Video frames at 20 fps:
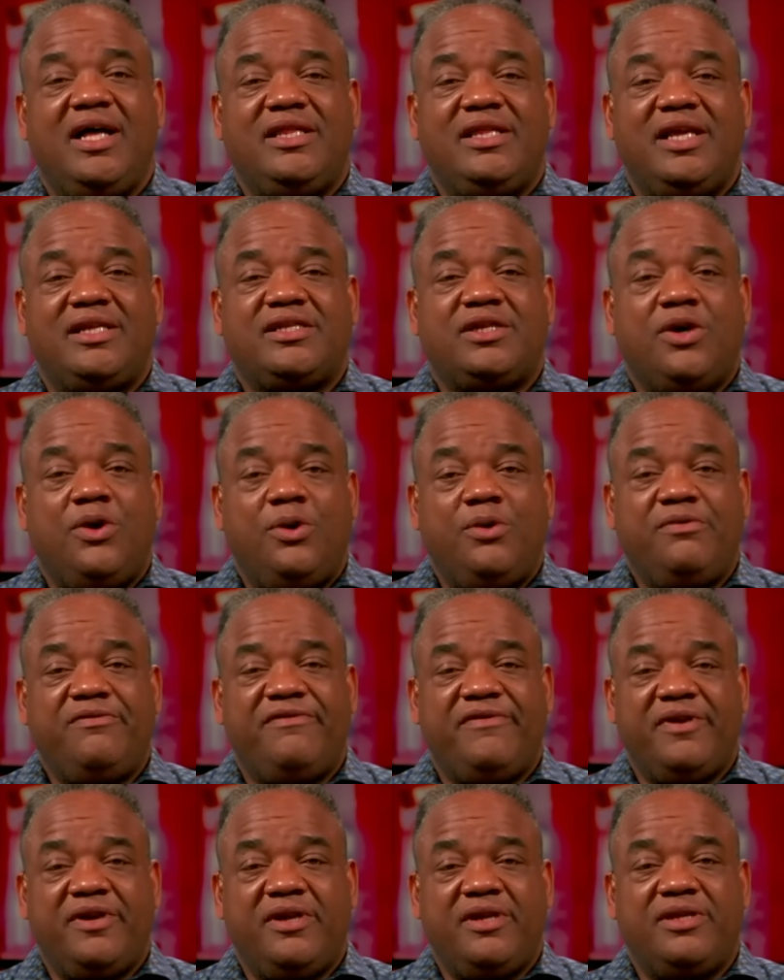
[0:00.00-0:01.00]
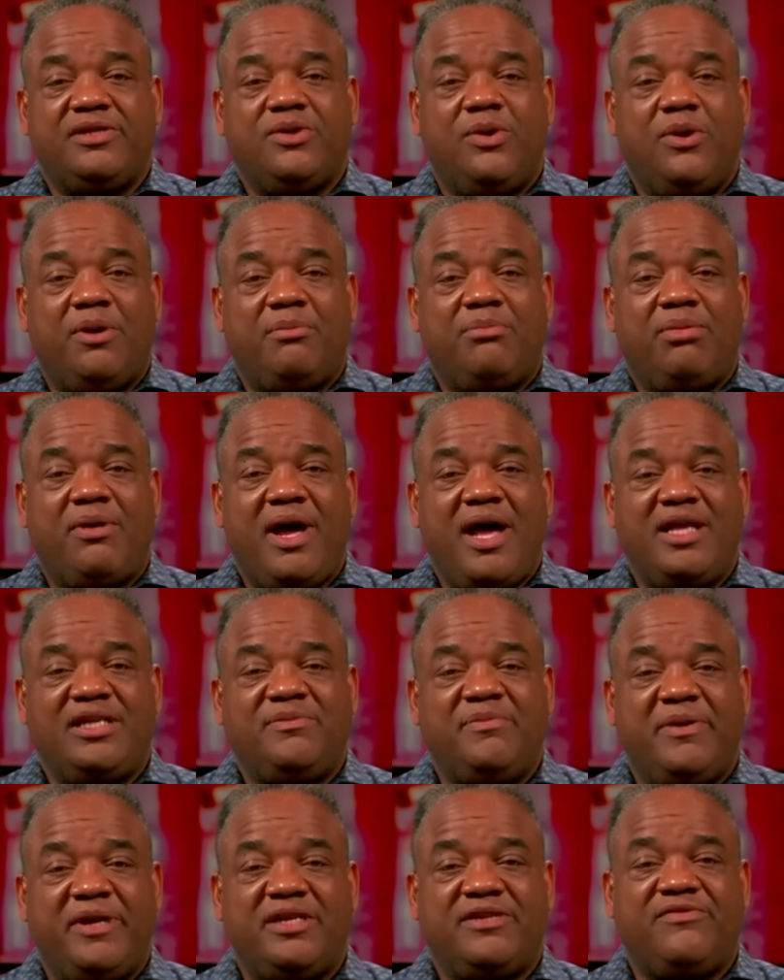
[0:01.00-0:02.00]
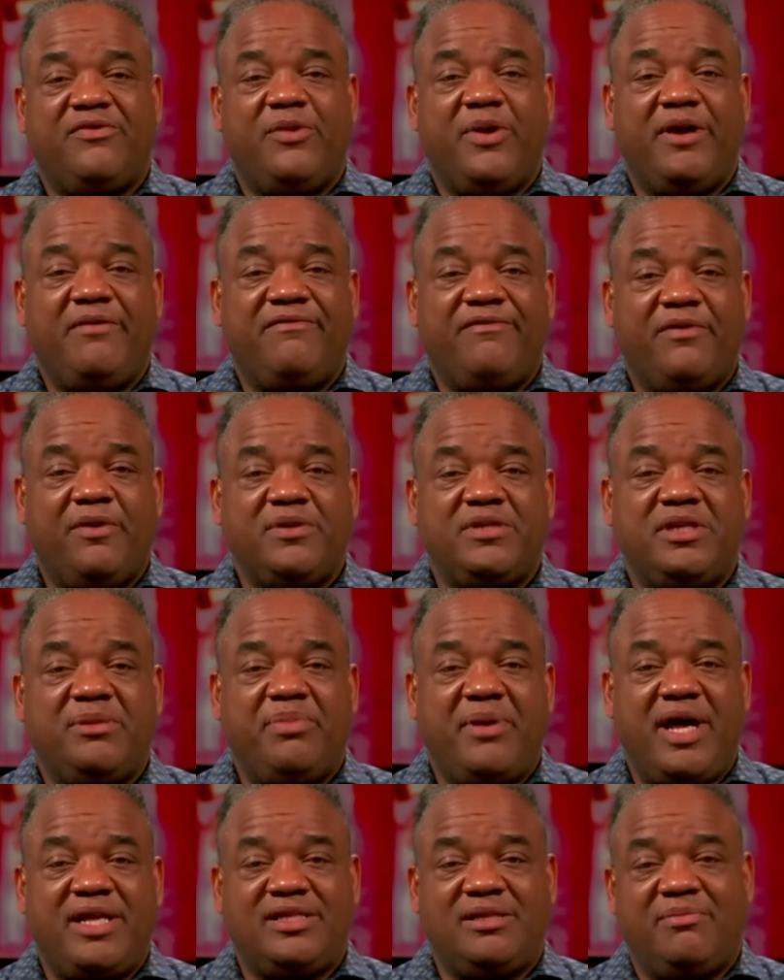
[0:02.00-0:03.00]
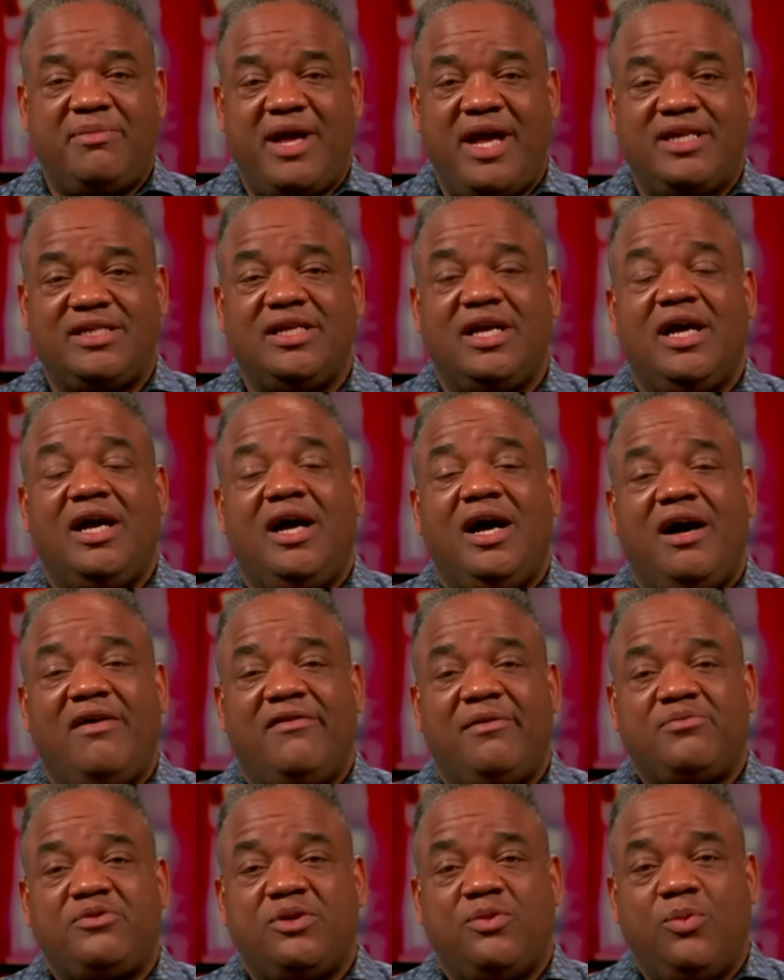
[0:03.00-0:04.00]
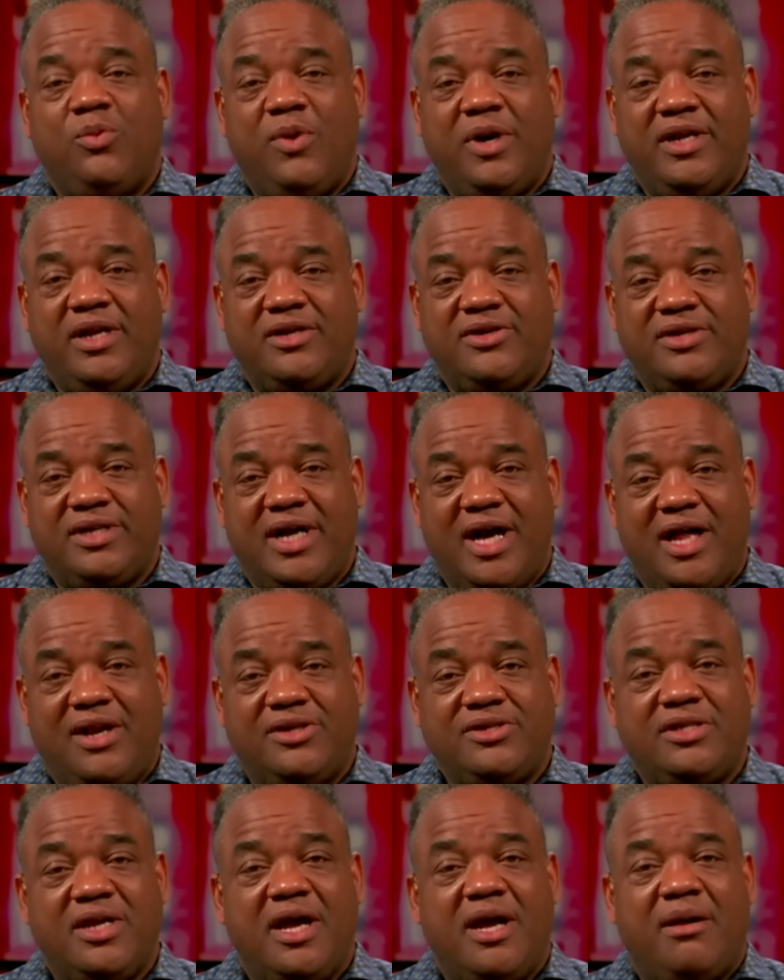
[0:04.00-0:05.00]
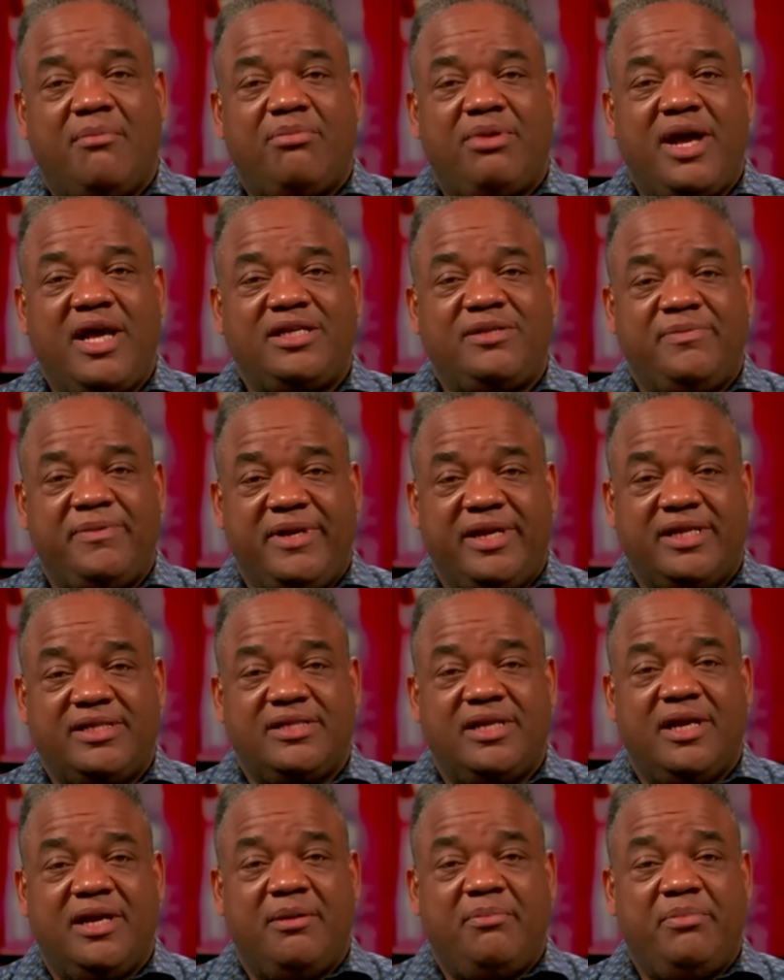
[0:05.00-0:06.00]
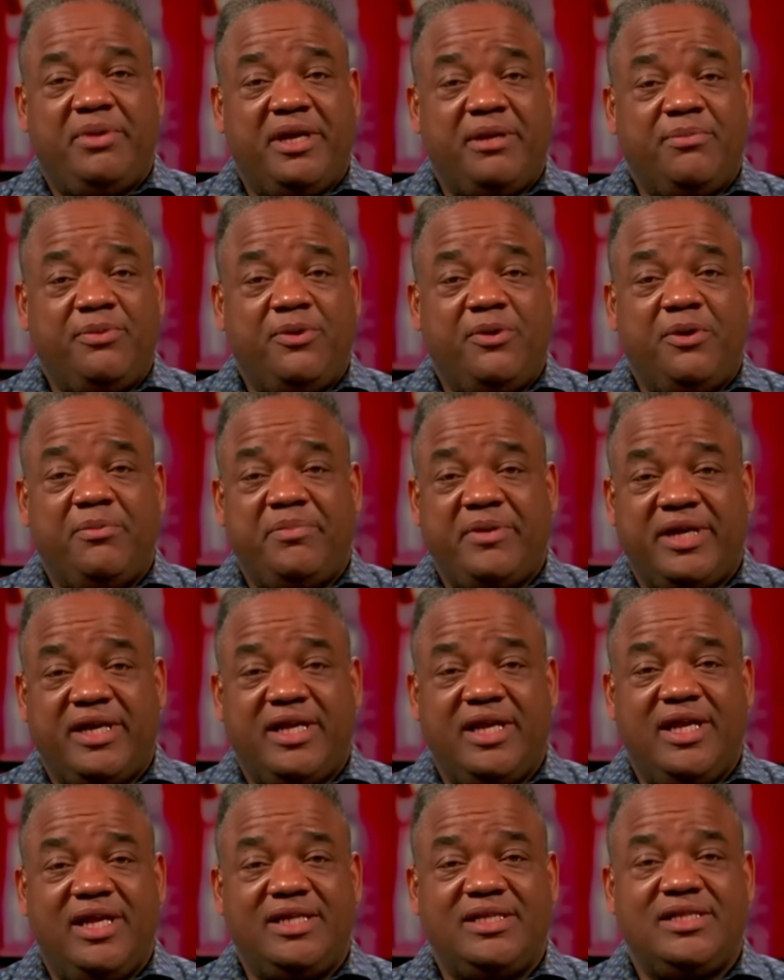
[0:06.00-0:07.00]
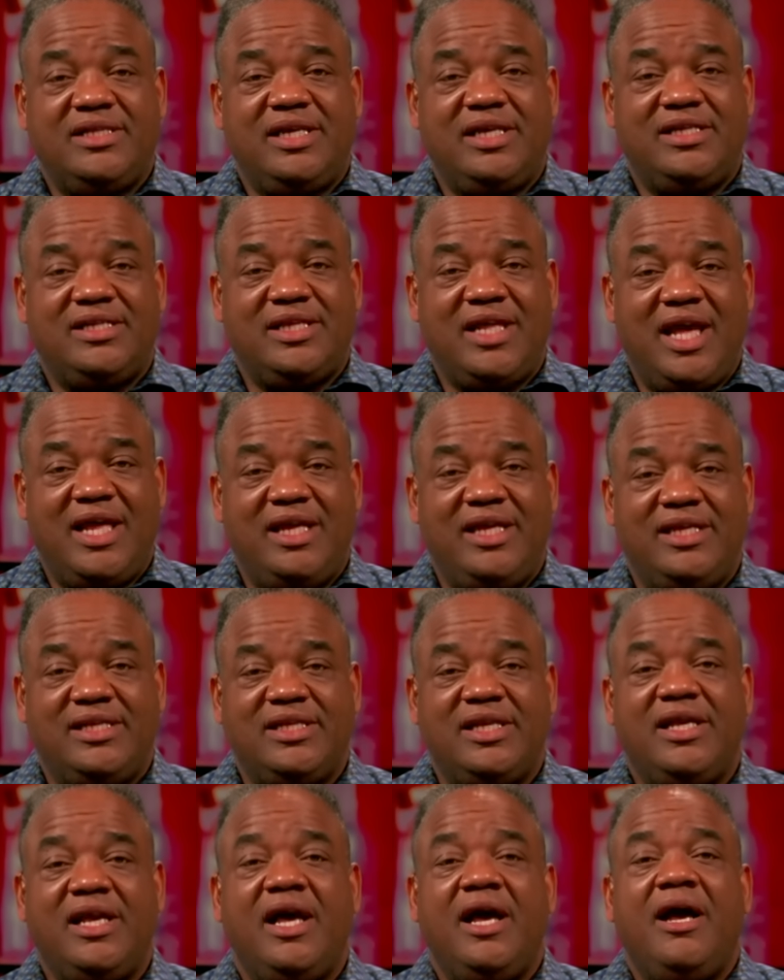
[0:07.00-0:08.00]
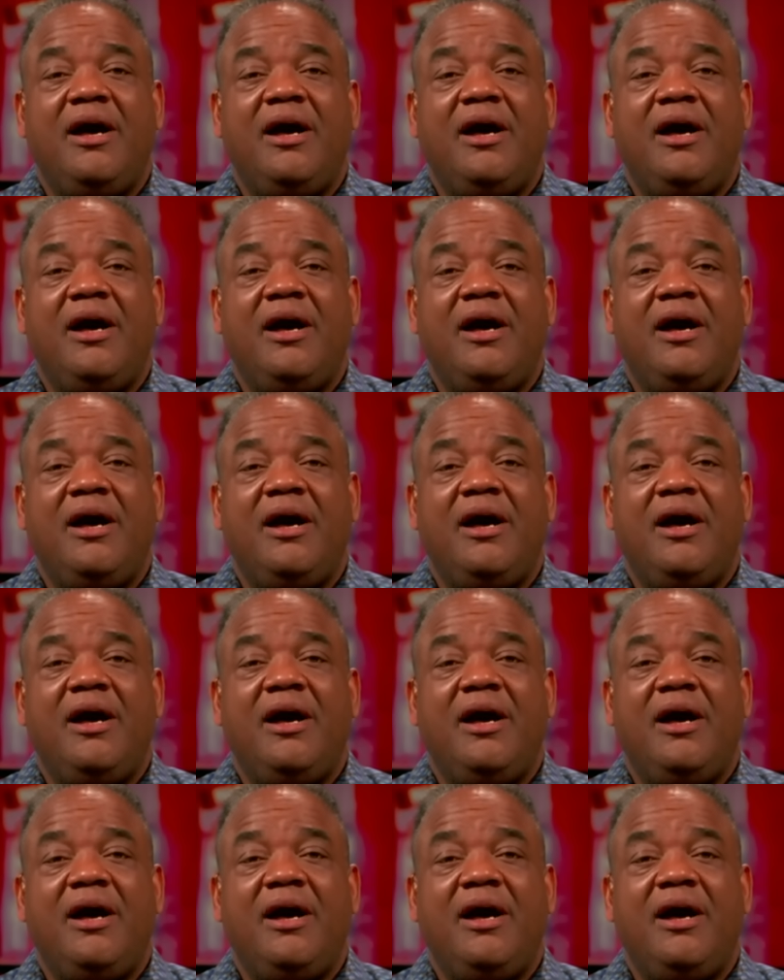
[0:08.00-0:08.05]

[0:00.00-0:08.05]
That's code Fearless on Prize Picks for a first deposit match of up to $100. Prize Picks. Pick more, pick less. It's that easy.